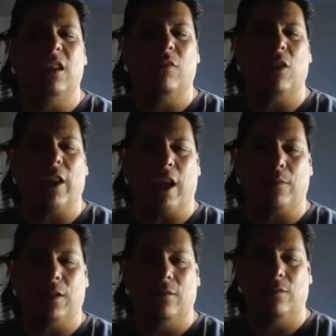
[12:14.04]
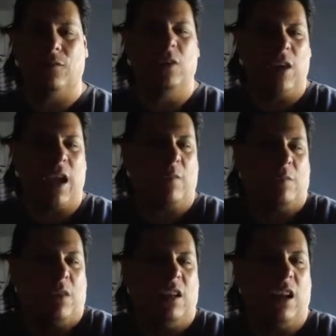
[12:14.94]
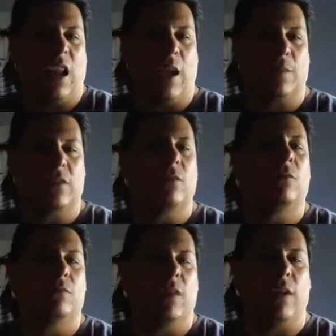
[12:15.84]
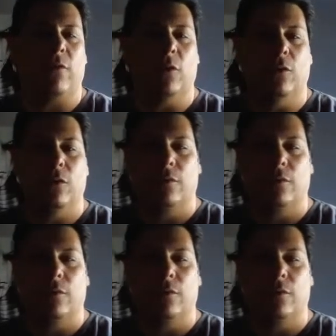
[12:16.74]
That didn't really happen. We know it happened, but it didn't happen. So F you.